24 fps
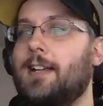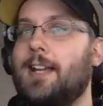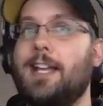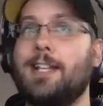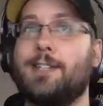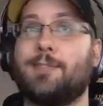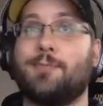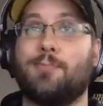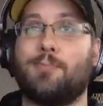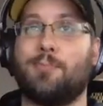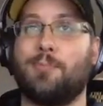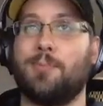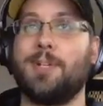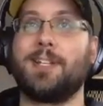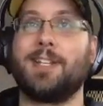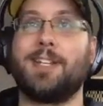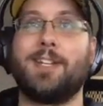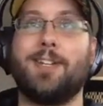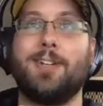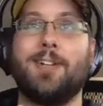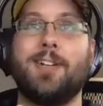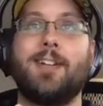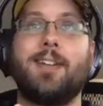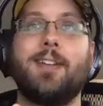really
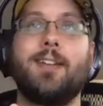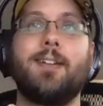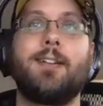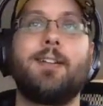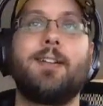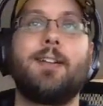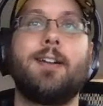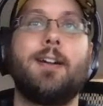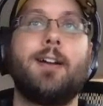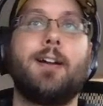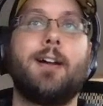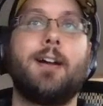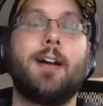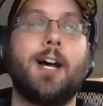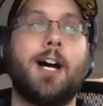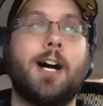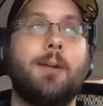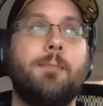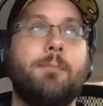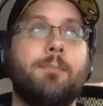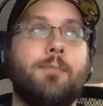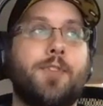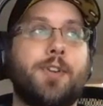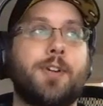good.
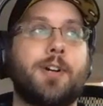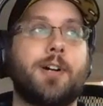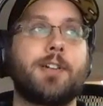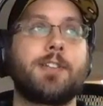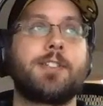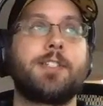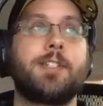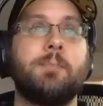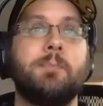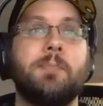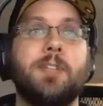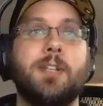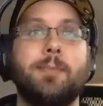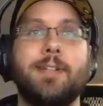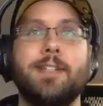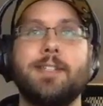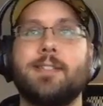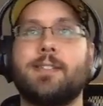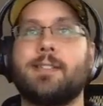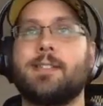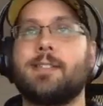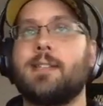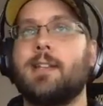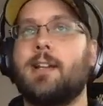There are some
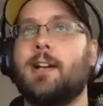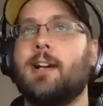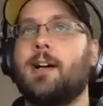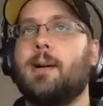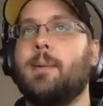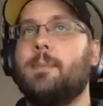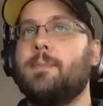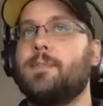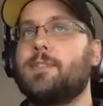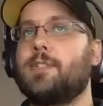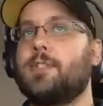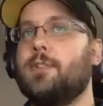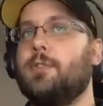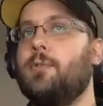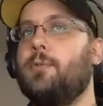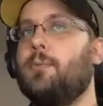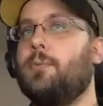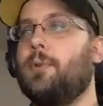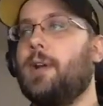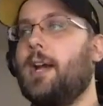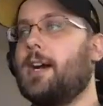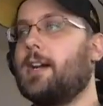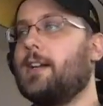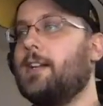limits to
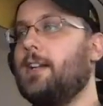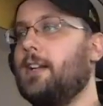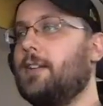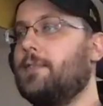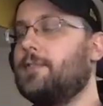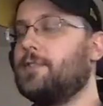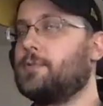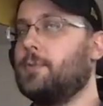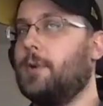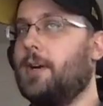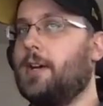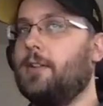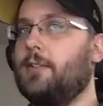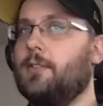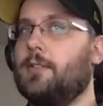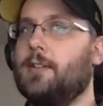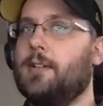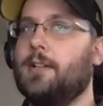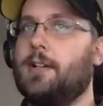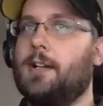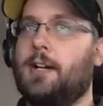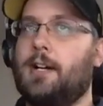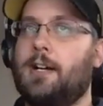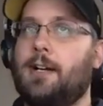React Native as well.
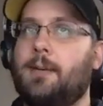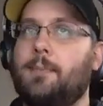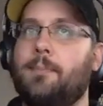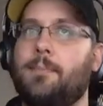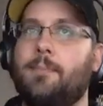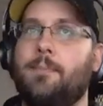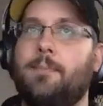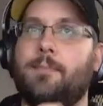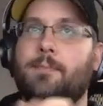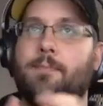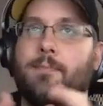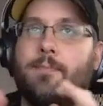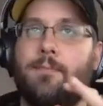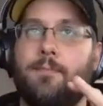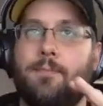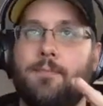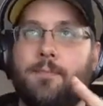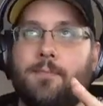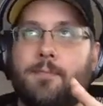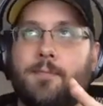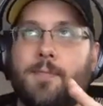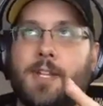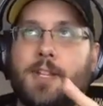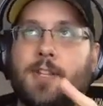
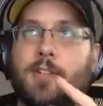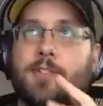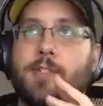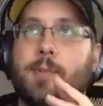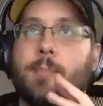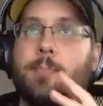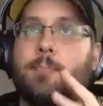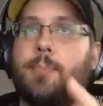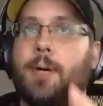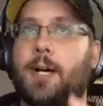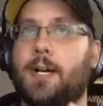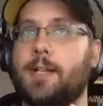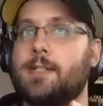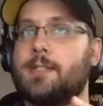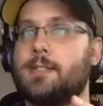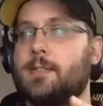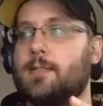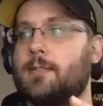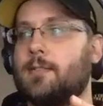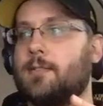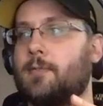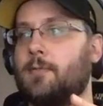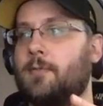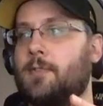Like there's a bus
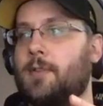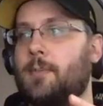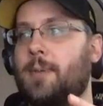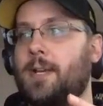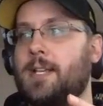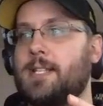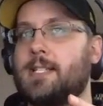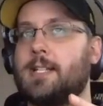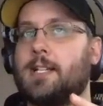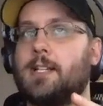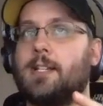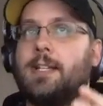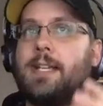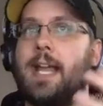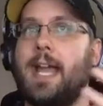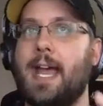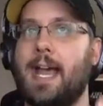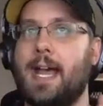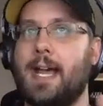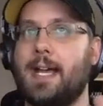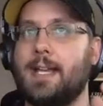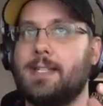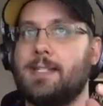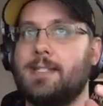that basically,
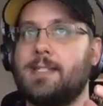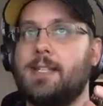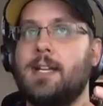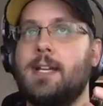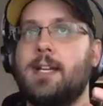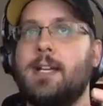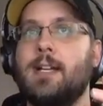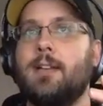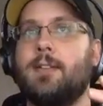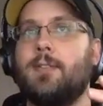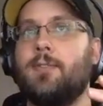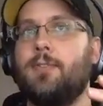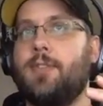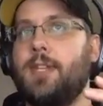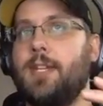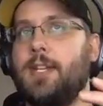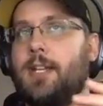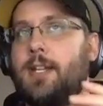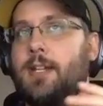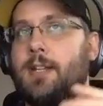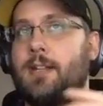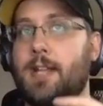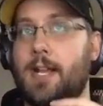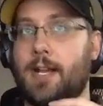as
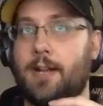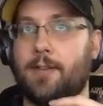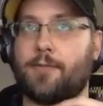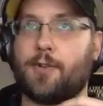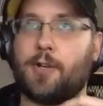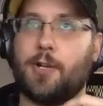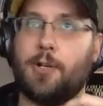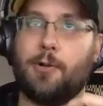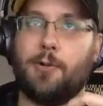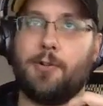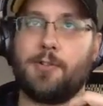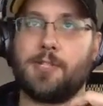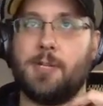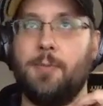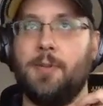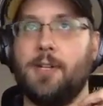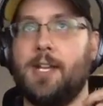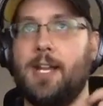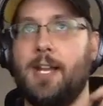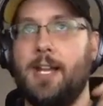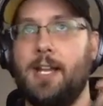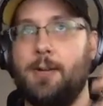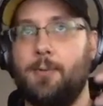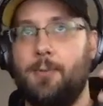the native code is
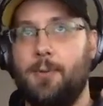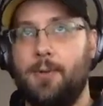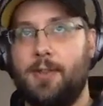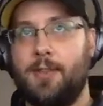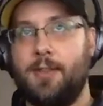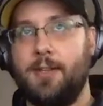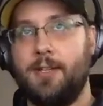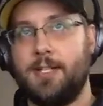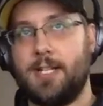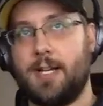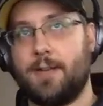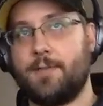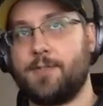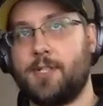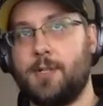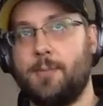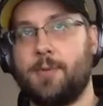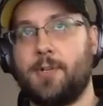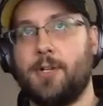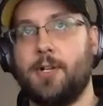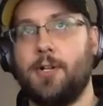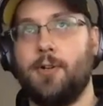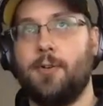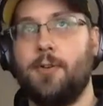communicating with the JavaScript
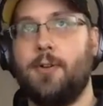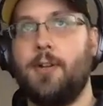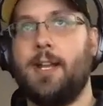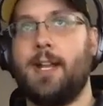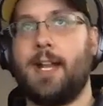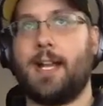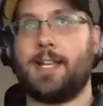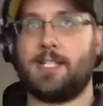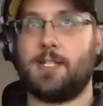code, it has to